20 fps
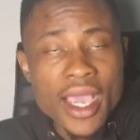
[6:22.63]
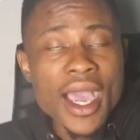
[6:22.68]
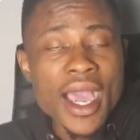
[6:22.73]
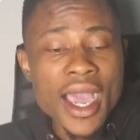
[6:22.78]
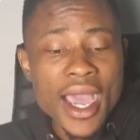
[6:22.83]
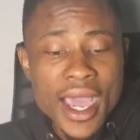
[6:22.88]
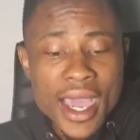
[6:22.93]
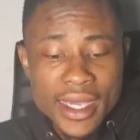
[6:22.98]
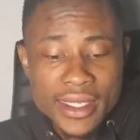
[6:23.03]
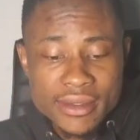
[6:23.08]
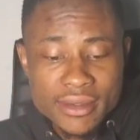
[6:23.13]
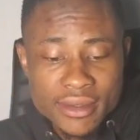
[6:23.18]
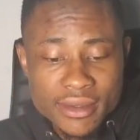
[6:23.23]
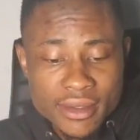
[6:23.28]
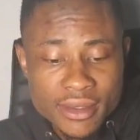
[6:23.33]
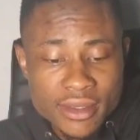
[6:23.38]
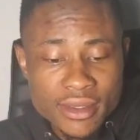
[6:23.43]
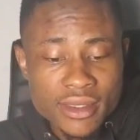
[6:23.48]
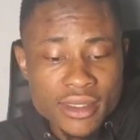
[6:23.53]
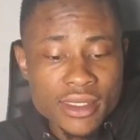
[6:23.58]

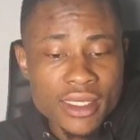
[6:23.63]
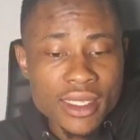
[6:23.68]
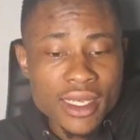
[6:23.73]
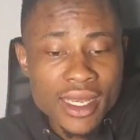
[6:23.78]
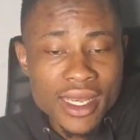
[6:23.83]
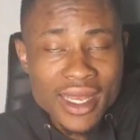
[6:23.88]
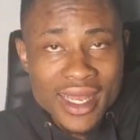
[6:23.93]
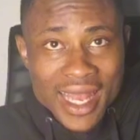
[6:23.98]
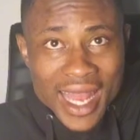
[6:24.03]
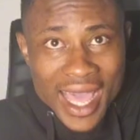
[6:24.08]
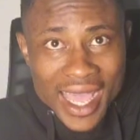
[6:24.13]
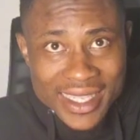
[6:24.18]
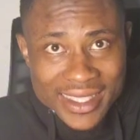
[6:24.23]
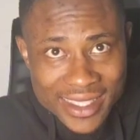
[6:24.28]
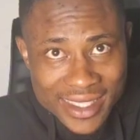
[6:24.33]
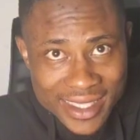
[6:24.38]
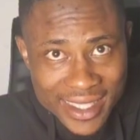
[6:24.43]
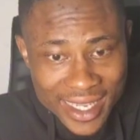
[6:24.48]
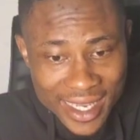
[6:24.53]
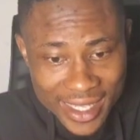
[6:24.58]
And
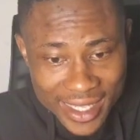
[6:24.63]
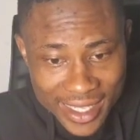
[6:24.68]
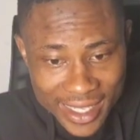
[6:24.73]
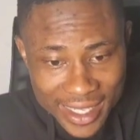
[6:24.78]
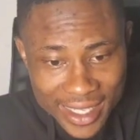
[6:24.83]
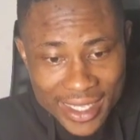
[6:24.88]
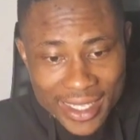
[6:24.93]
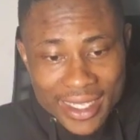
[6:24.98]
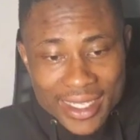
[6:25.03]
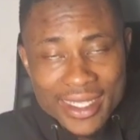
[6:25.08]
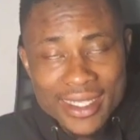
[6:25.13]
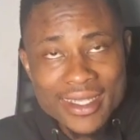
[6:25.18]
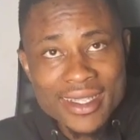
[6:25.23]
lastly